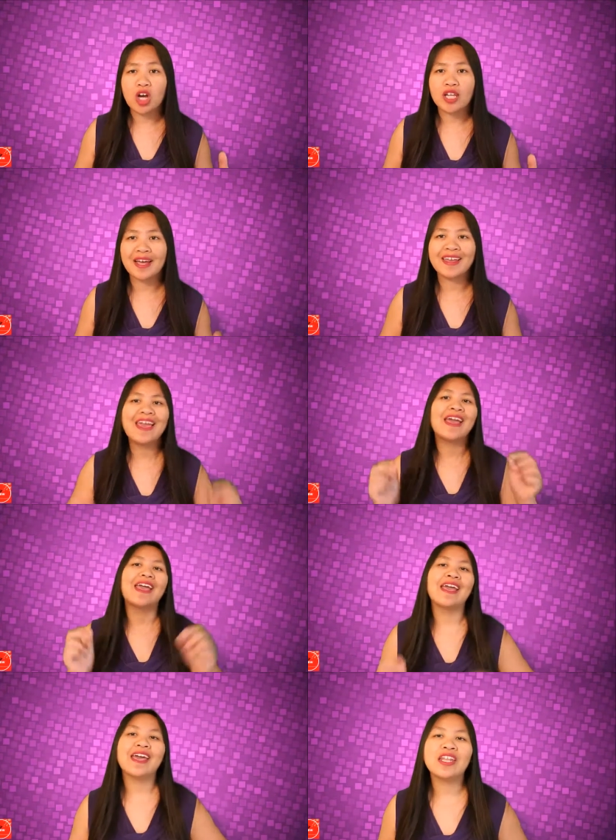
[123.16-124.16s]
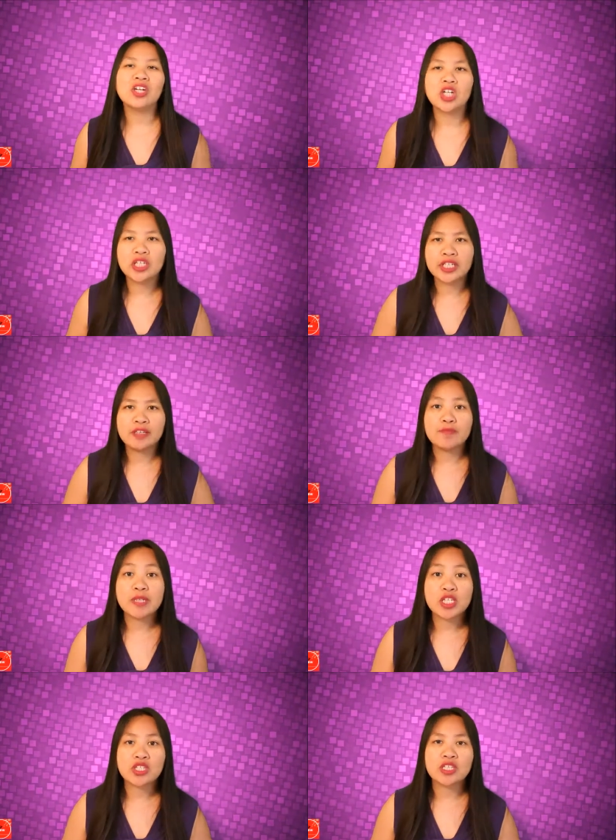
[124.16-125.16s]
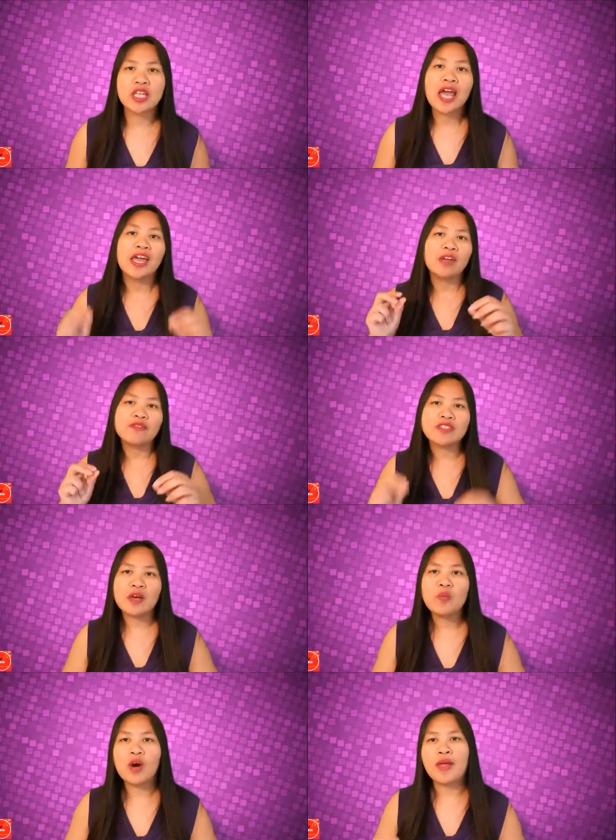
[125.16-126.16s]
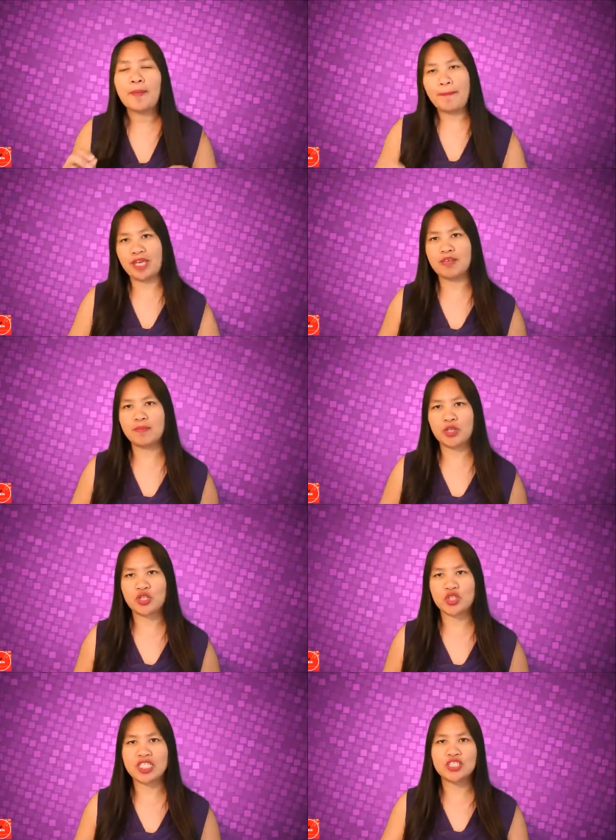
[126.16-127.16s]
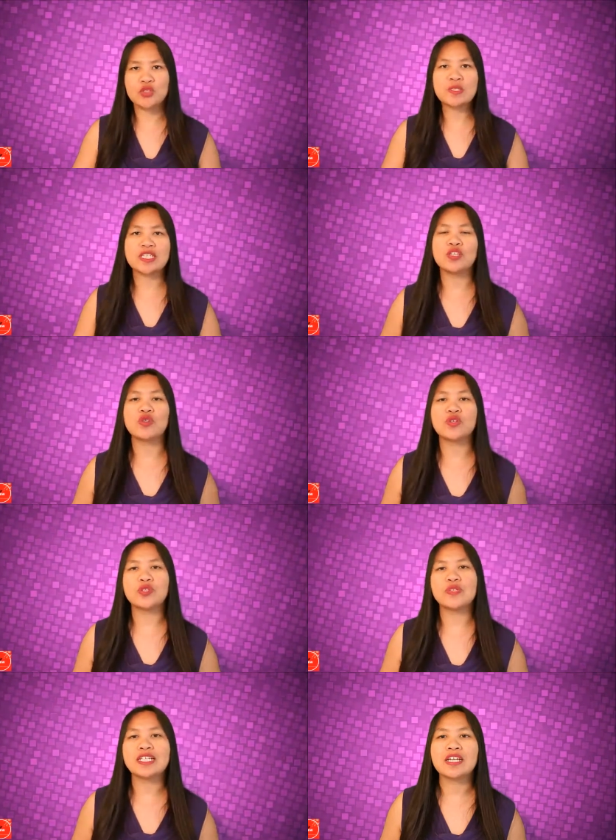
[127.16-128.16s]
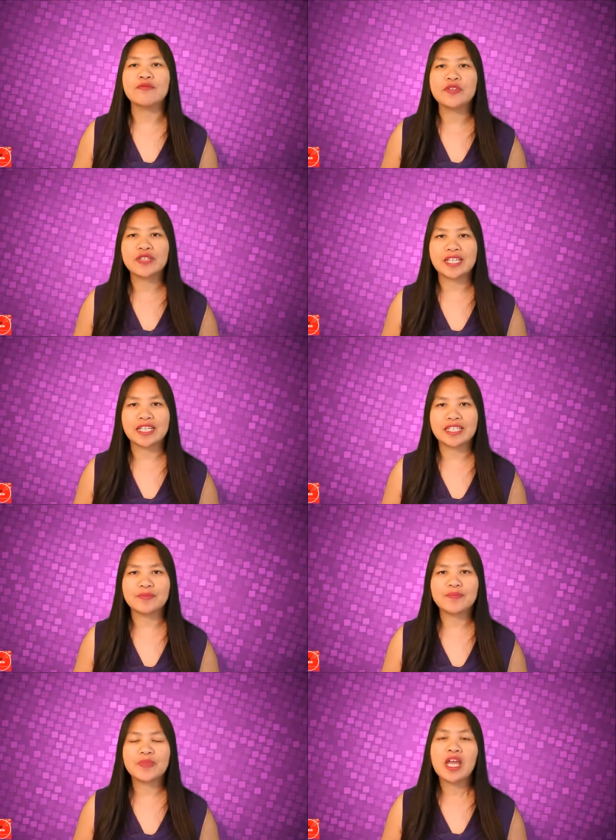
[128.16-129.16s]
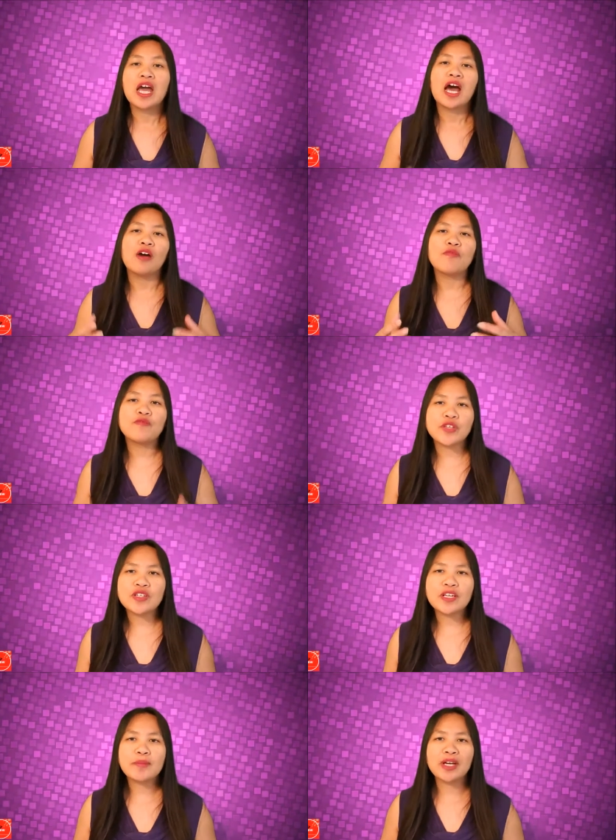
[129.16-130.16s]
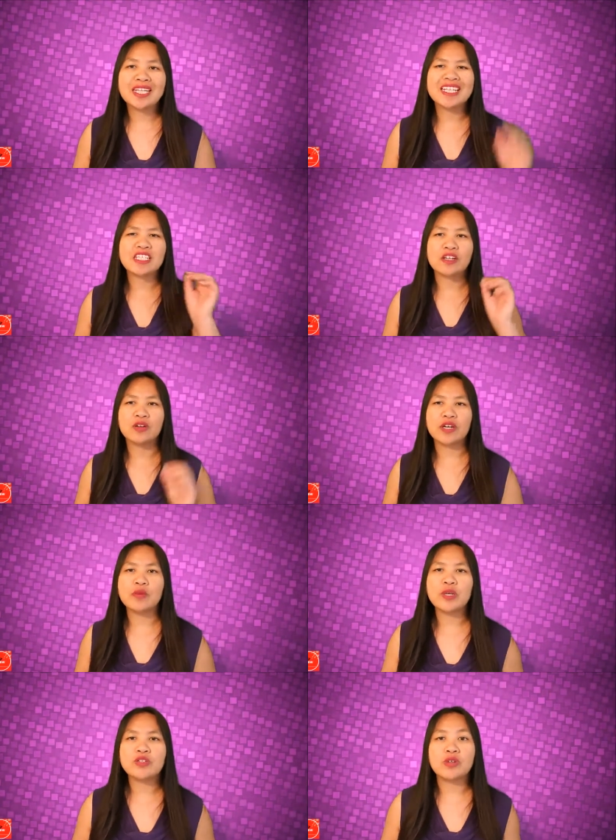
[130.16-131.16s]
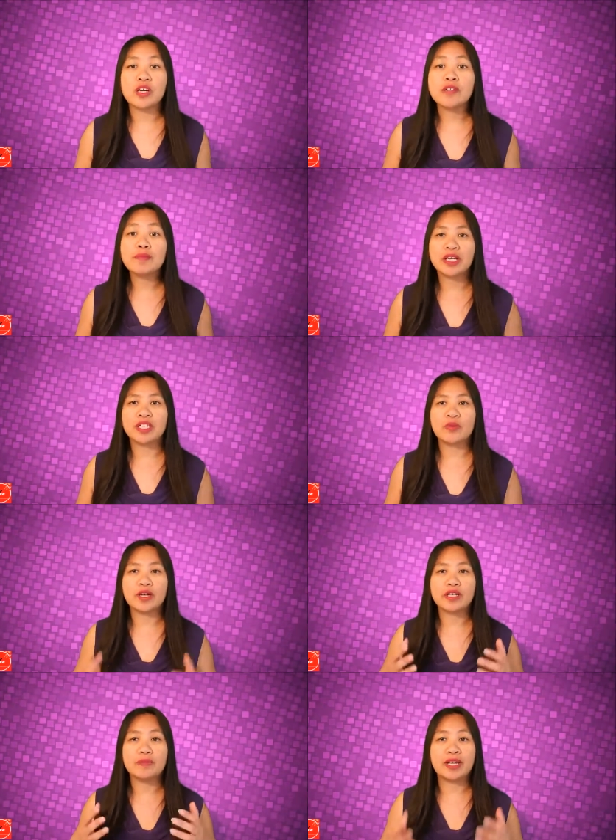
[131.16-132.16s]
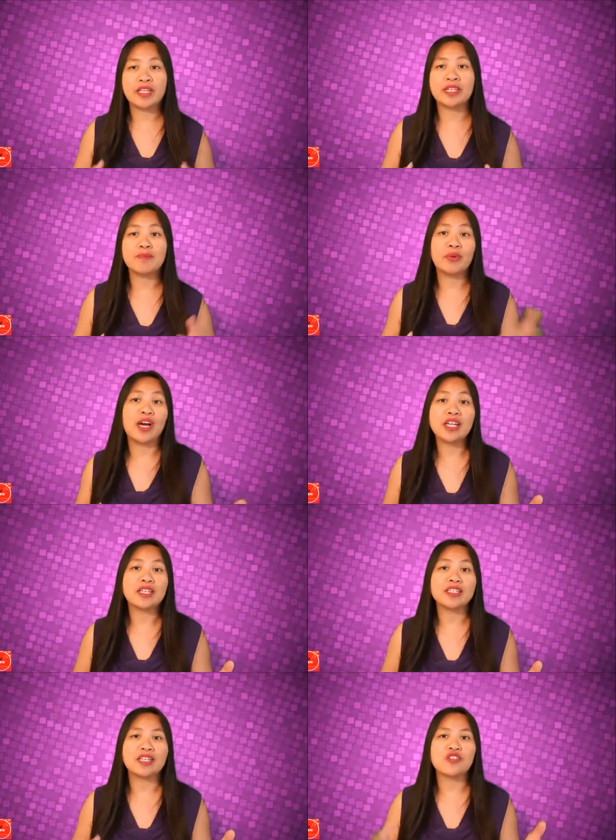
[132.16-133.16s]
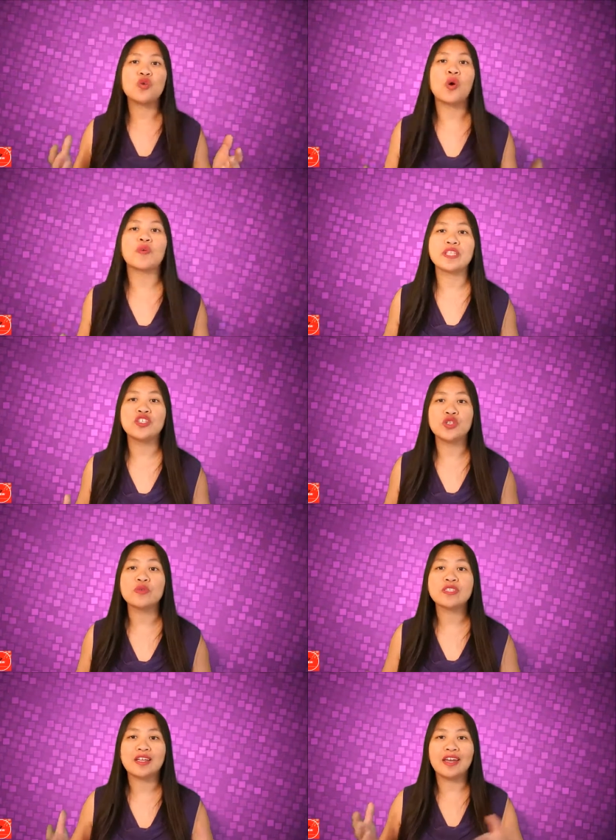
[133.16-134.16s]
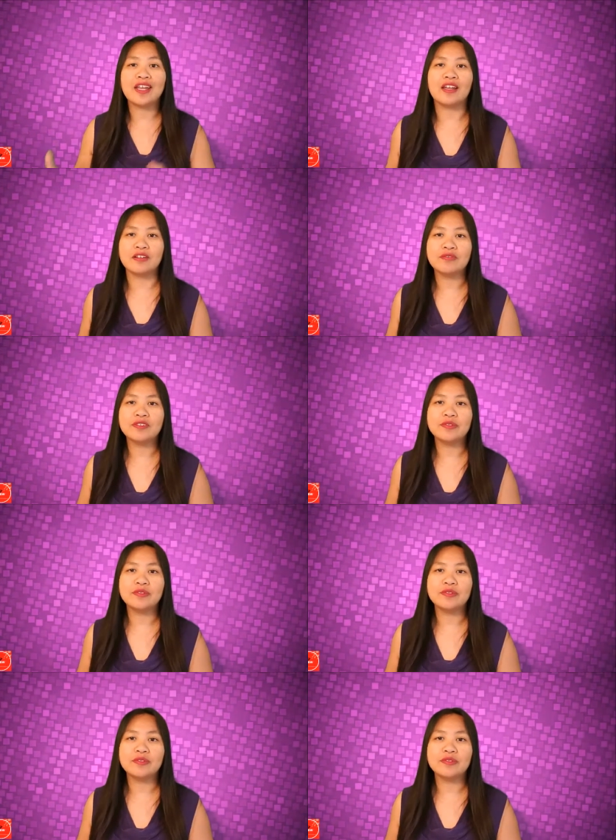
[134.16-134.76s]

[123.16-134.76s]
online and earn a commission if someone make a purchase using your unique affiliate link. Affiliate marketing is the great way to earn money recommending products that you already used and love.